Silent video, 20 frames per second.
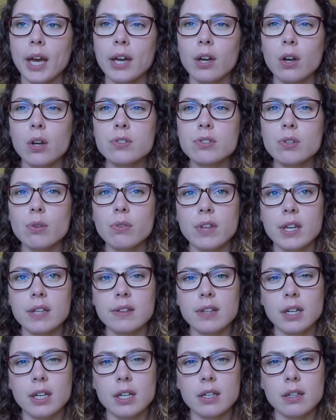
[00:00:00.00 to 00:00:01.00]
I also think
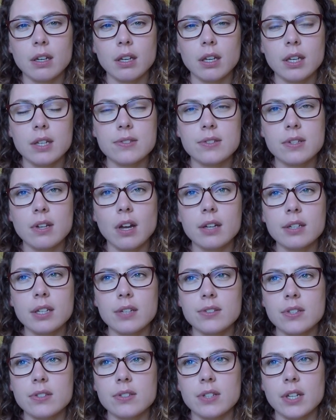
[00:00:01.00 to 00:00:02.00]
that it is not
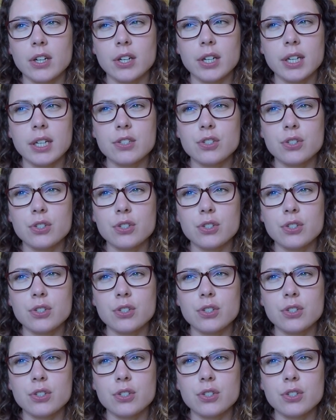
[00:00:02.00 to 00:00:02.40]
necessary